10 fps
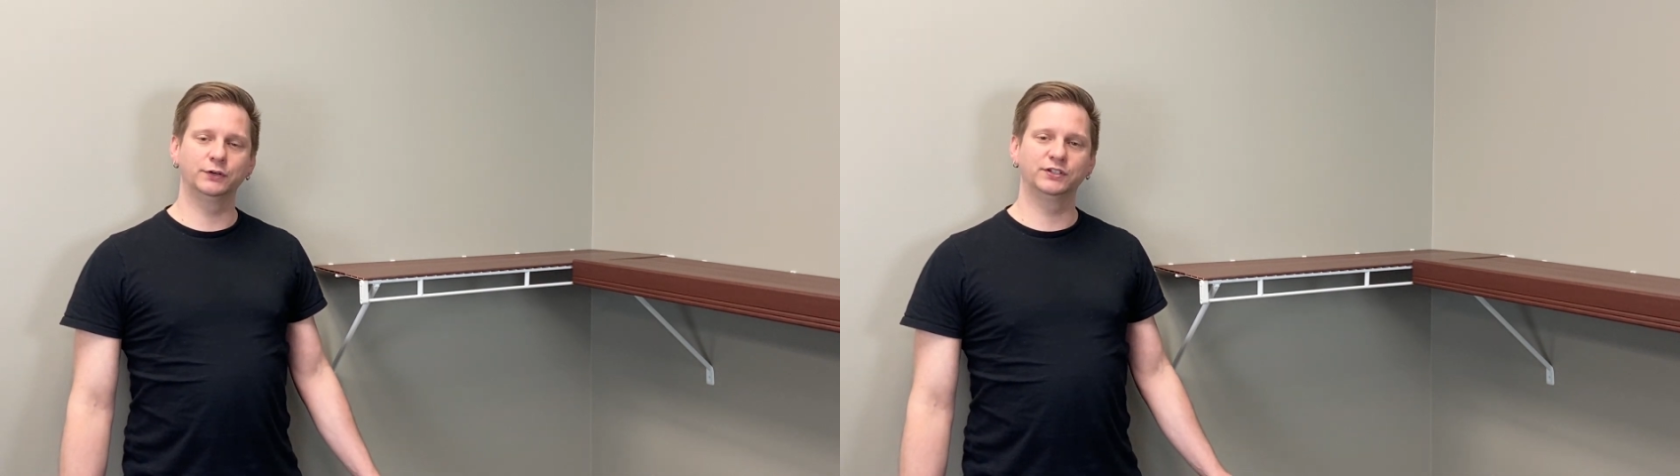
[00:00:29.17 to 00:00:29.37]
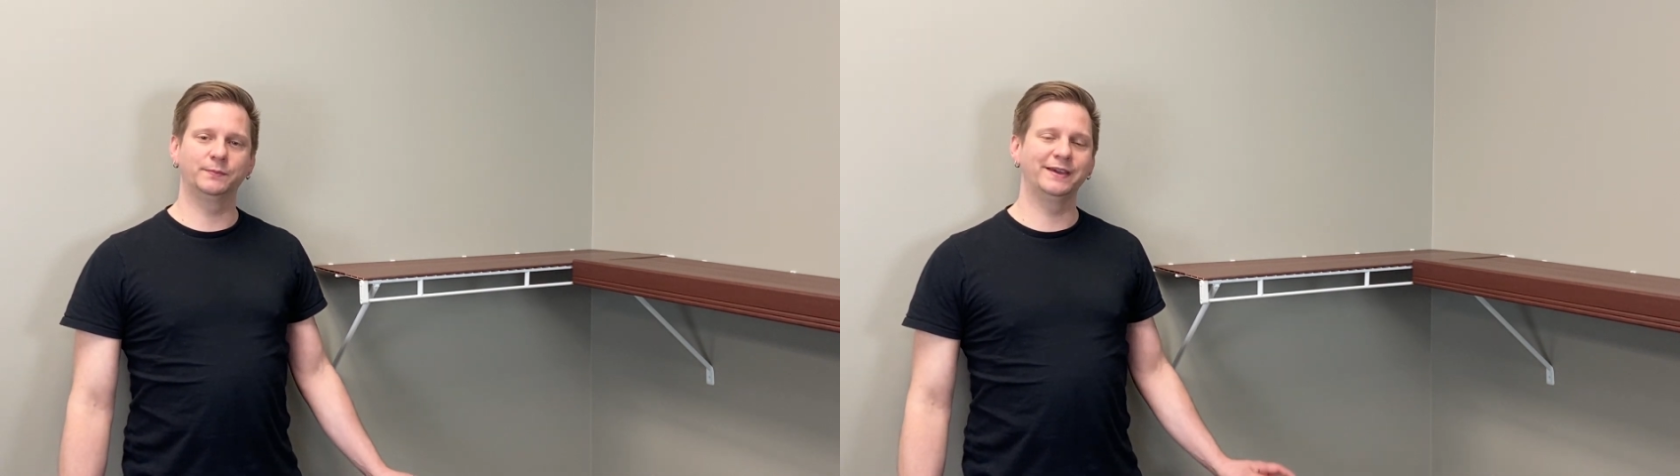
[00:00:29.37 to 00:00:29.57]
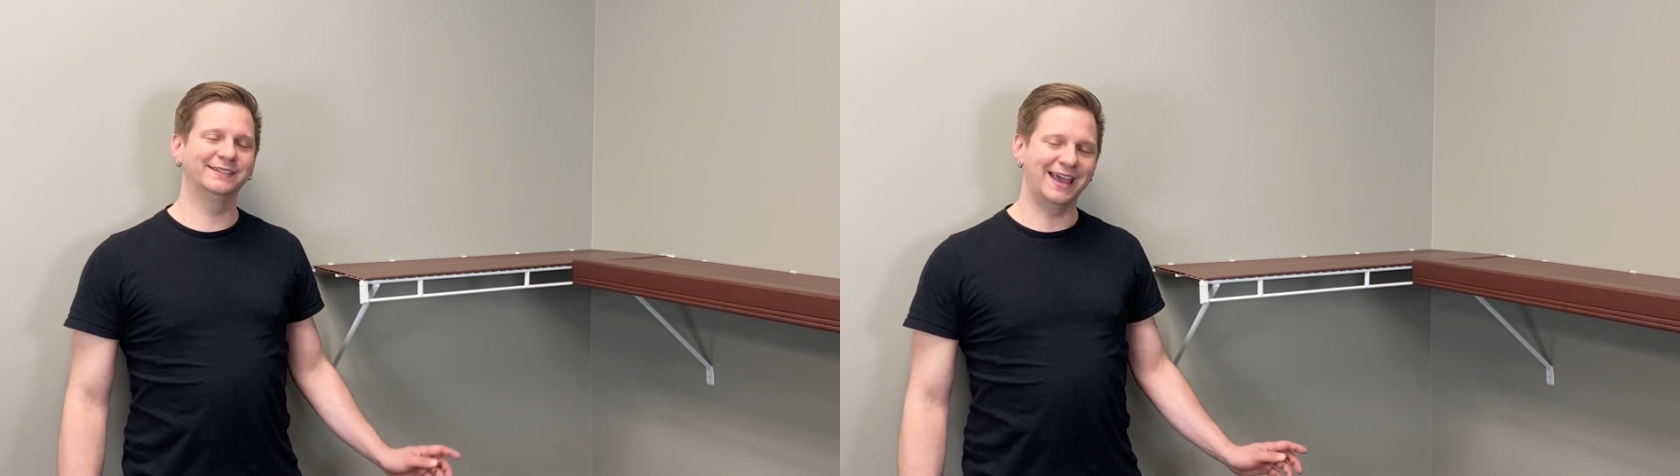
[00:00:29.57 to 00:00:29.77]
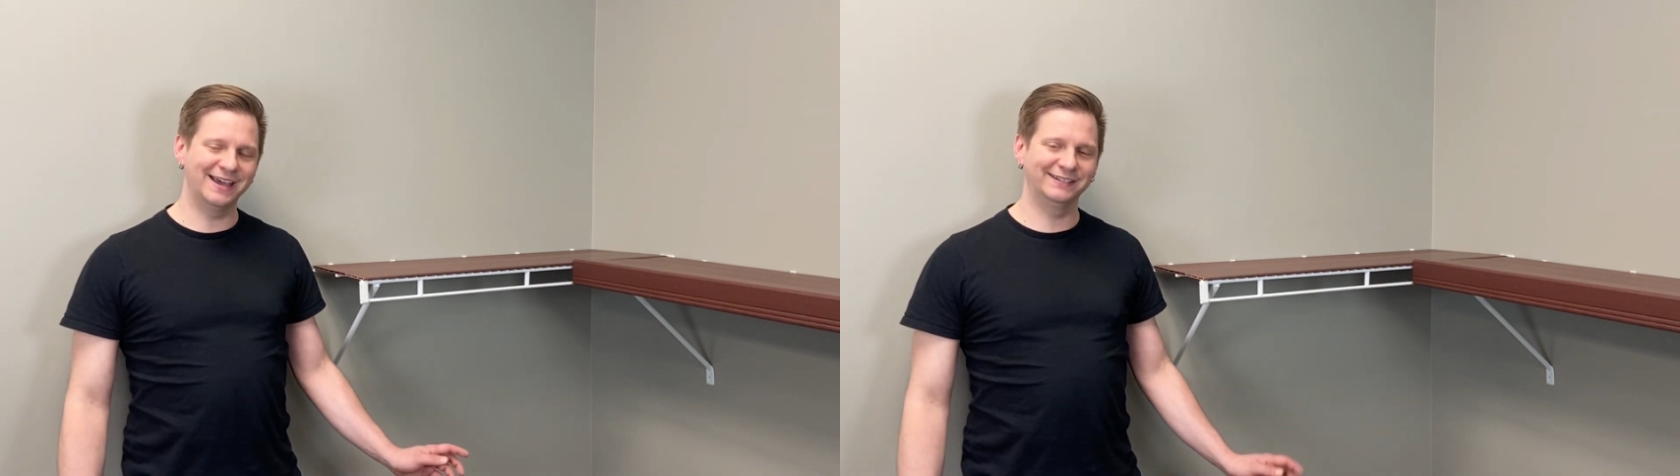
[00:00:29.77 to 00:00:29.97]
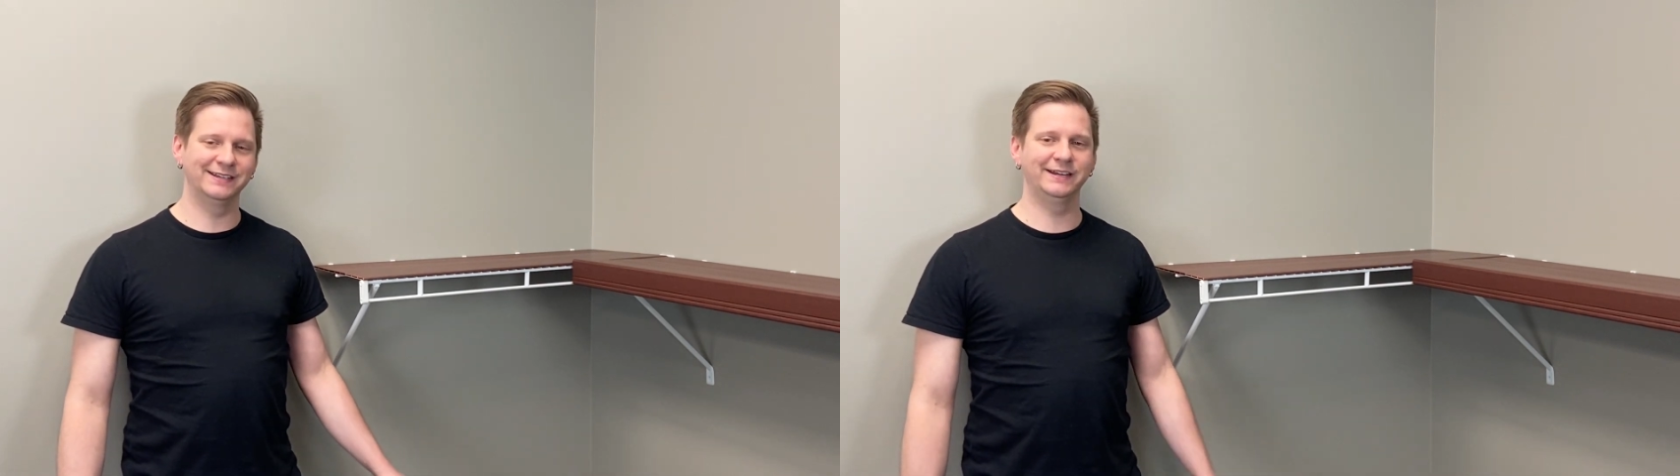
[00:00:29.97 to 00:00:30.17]
your space
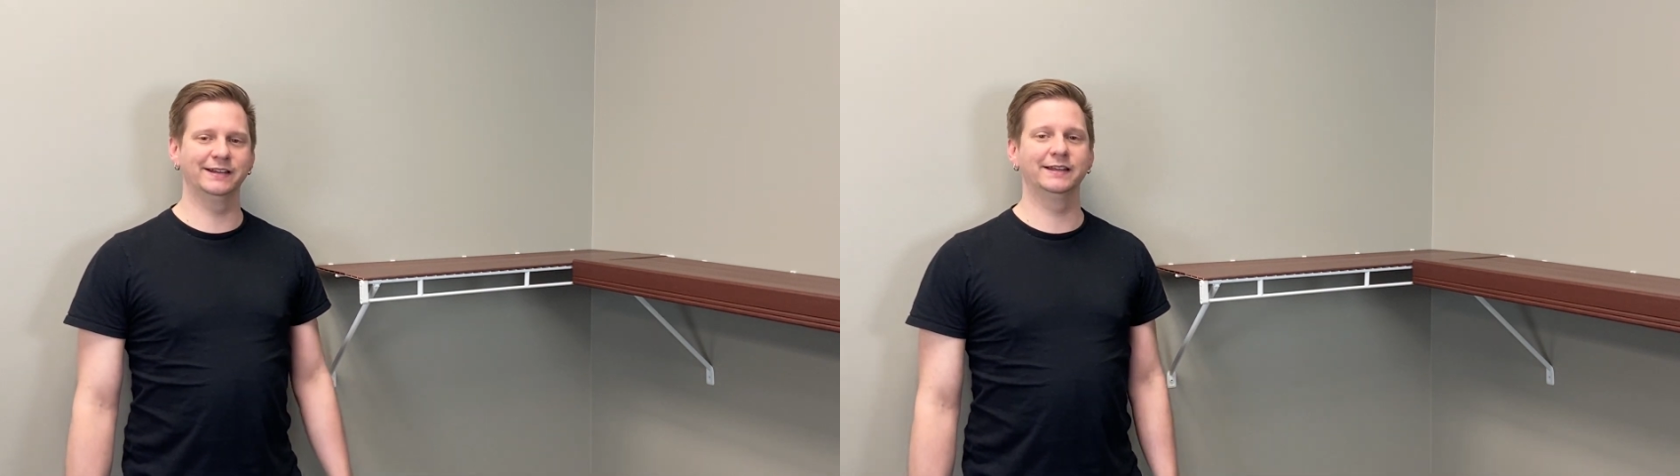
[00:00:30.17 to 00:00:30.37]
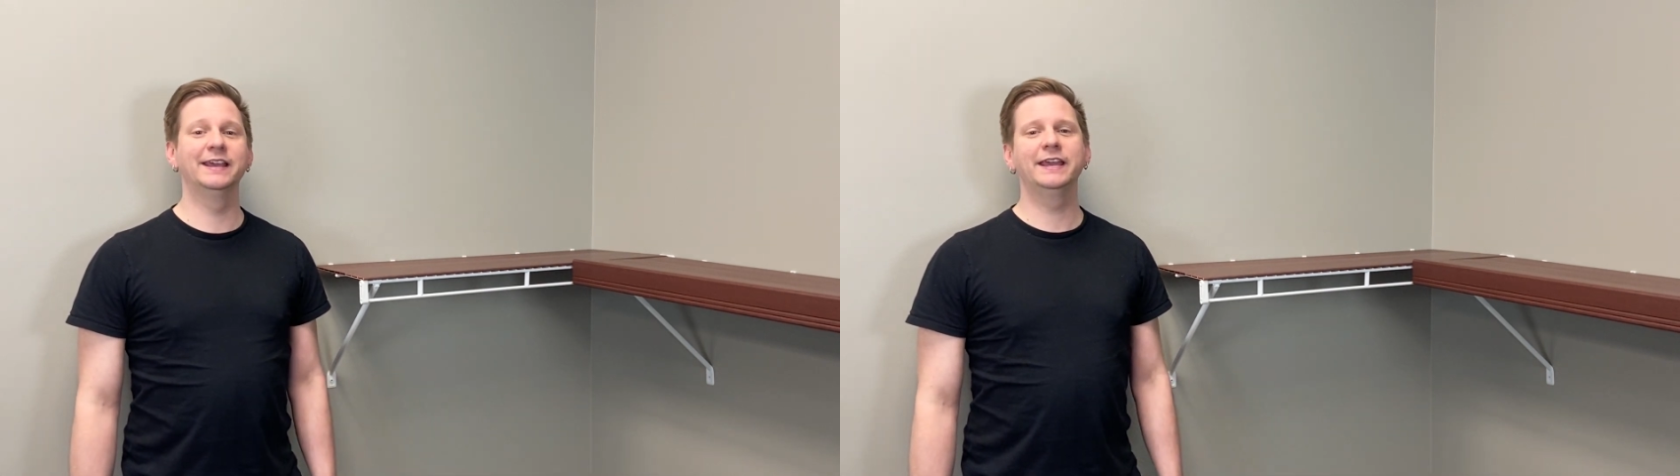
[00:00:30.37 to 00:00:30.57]
as needed.